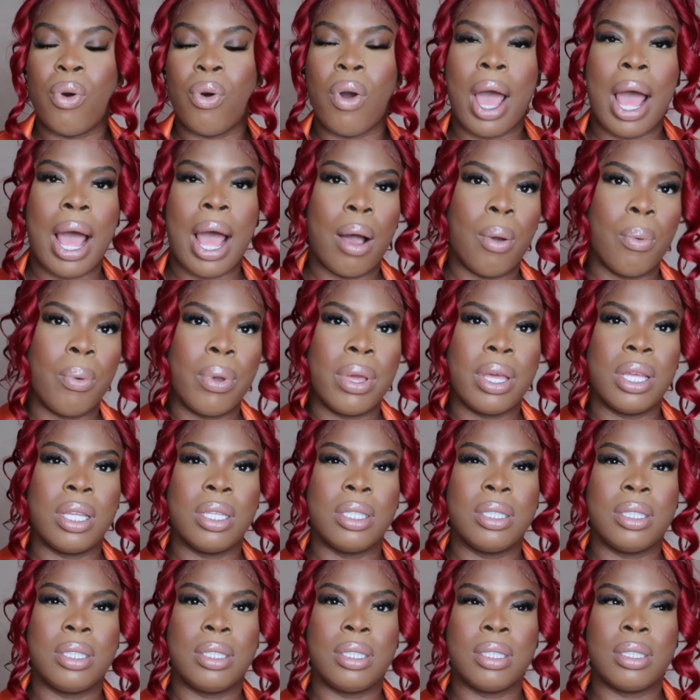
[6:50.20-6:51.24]

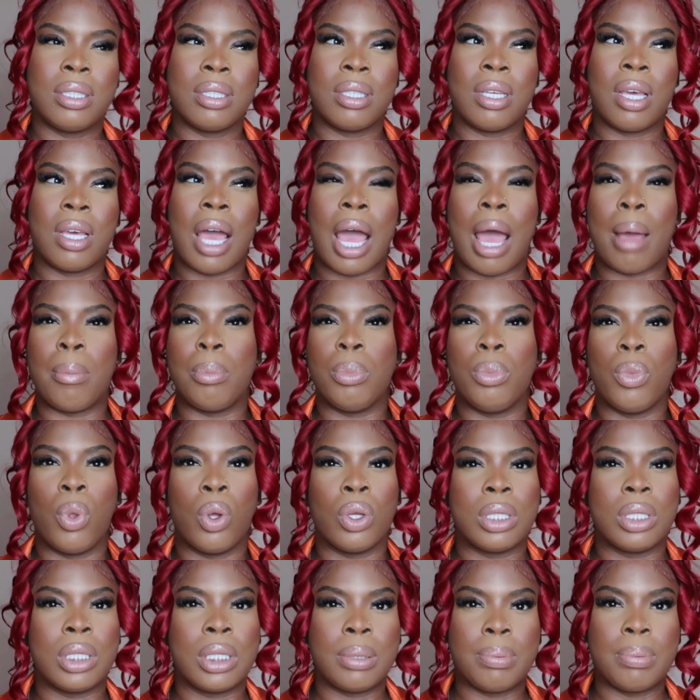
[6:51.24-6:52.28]
hours I'm
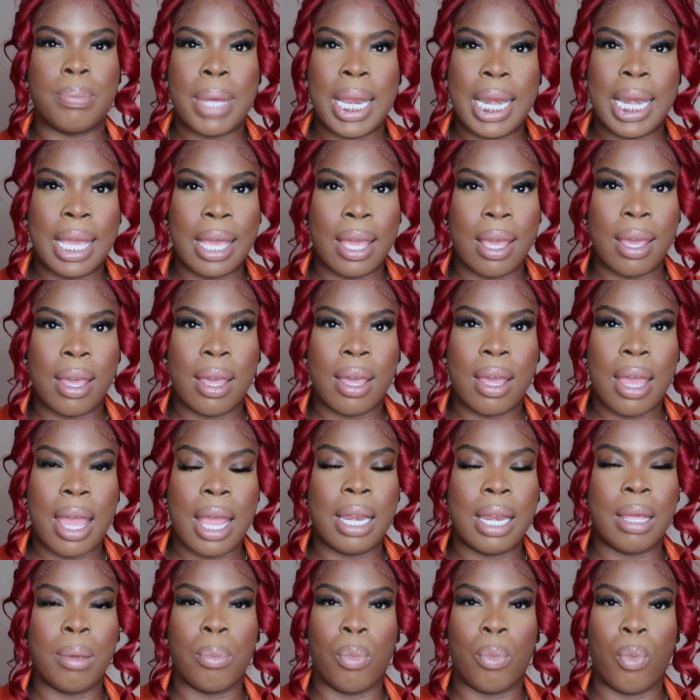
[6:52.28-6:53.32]
not smelling it
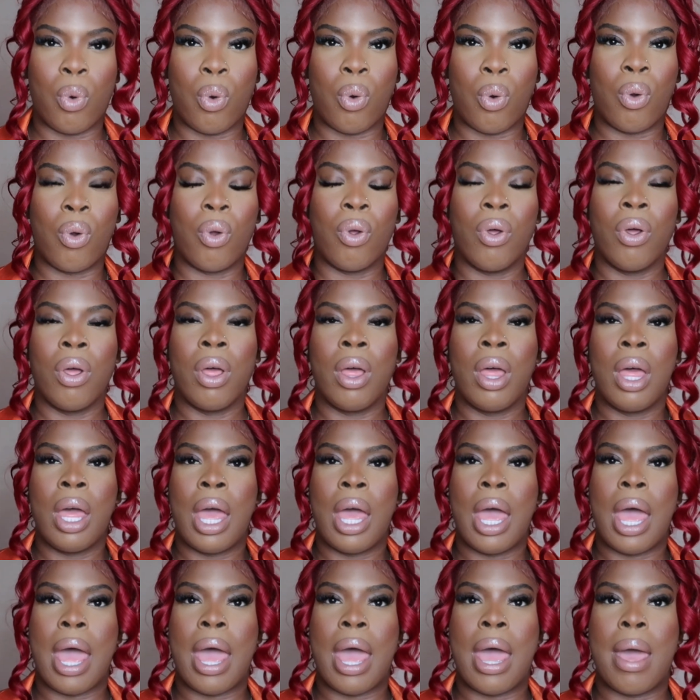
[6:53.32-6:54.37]
anymore.
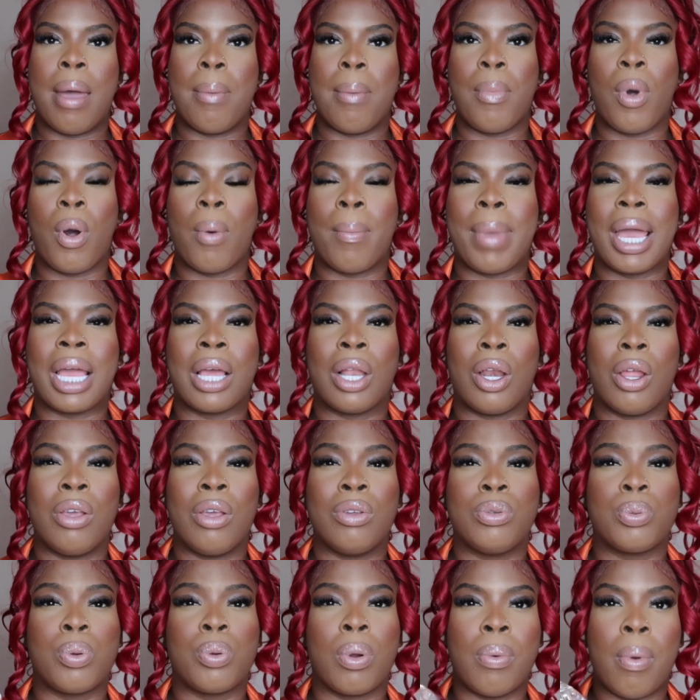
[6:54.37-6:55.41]
But on my
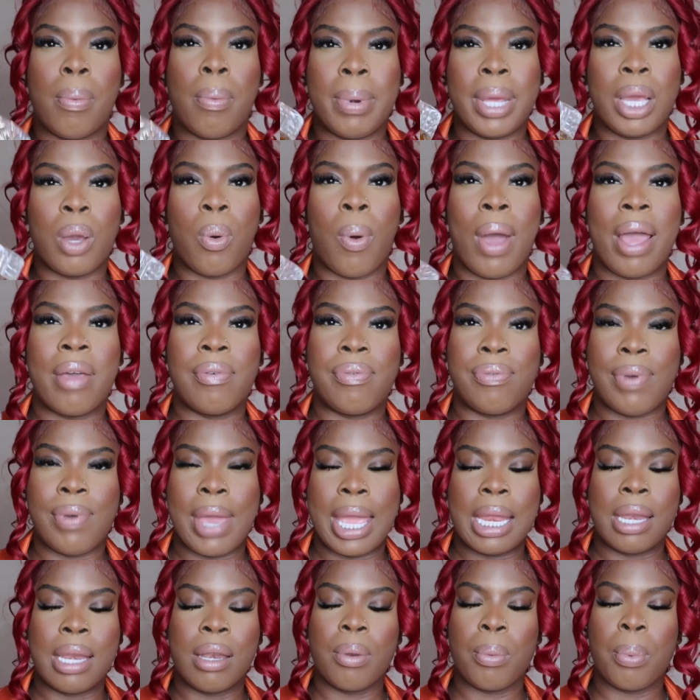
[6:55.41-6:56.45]
clothes probably quite
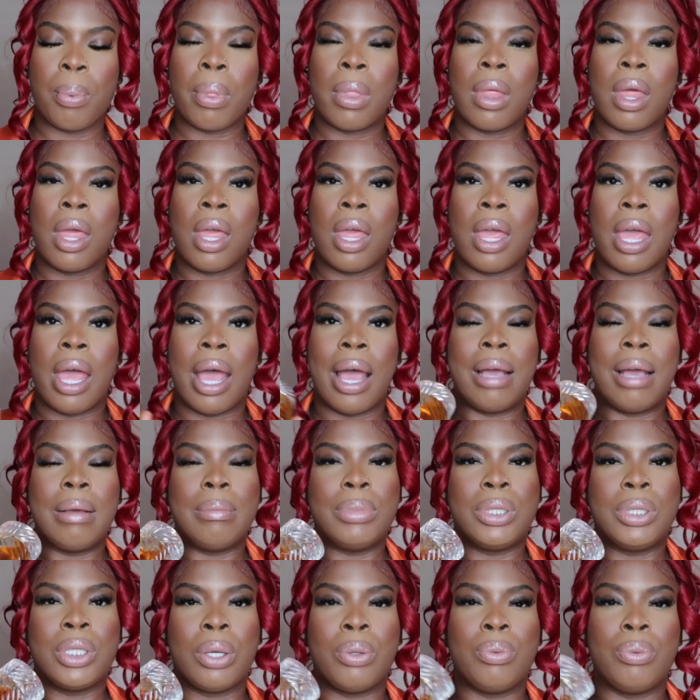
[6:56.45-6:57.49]
faint.
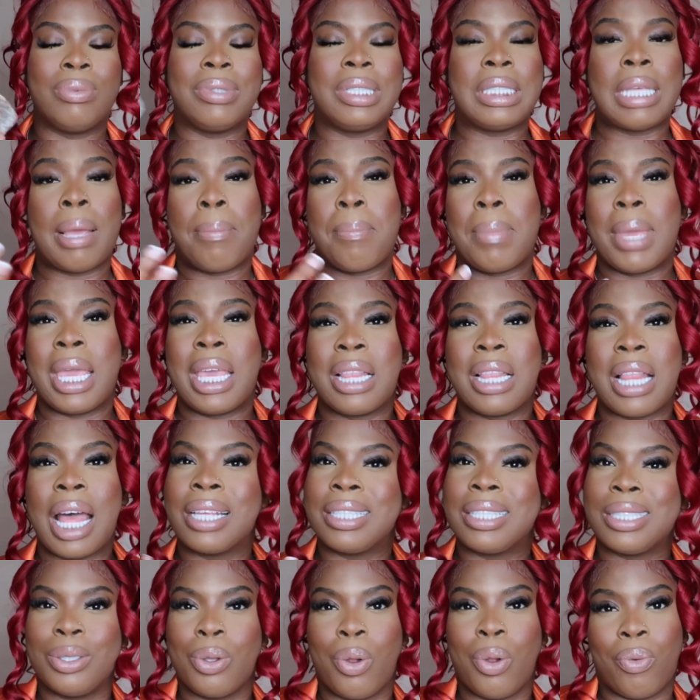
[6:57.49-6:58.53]
So to me
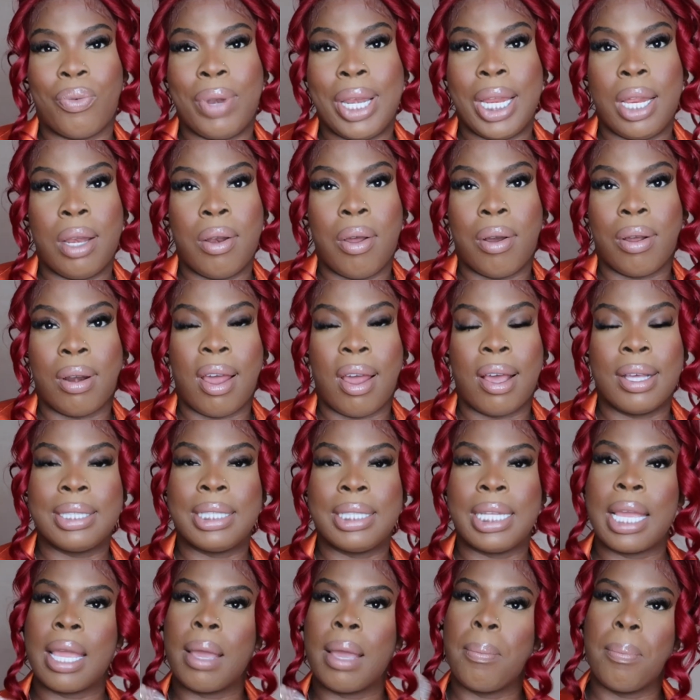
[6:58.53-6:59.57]
that's not really long
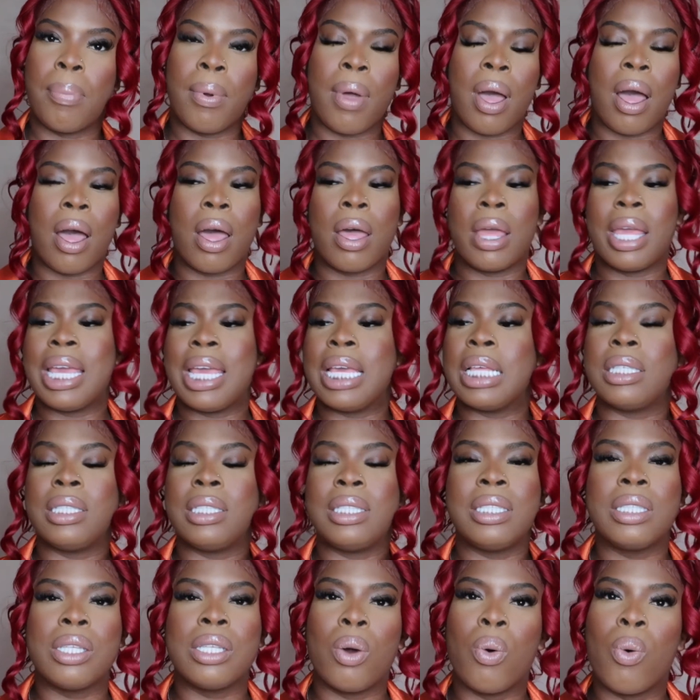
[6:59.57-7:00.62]
lasting, but it's
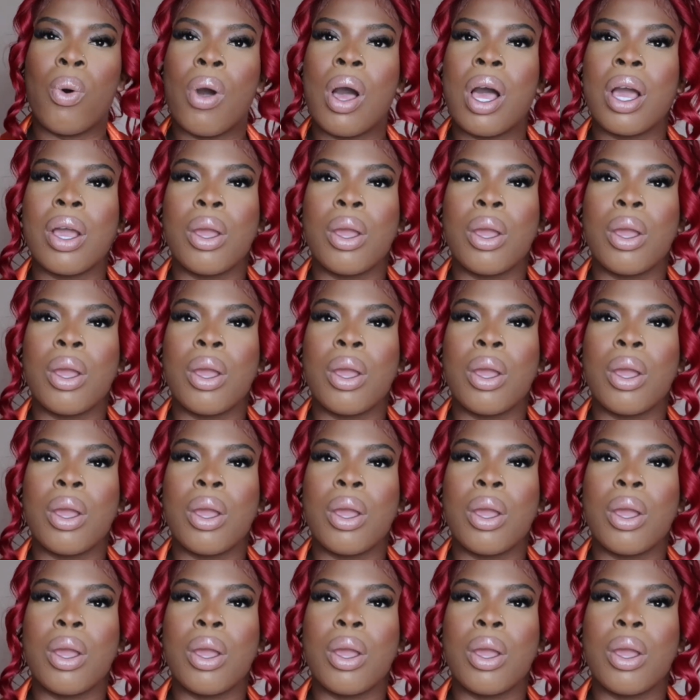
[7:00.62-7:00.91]
still a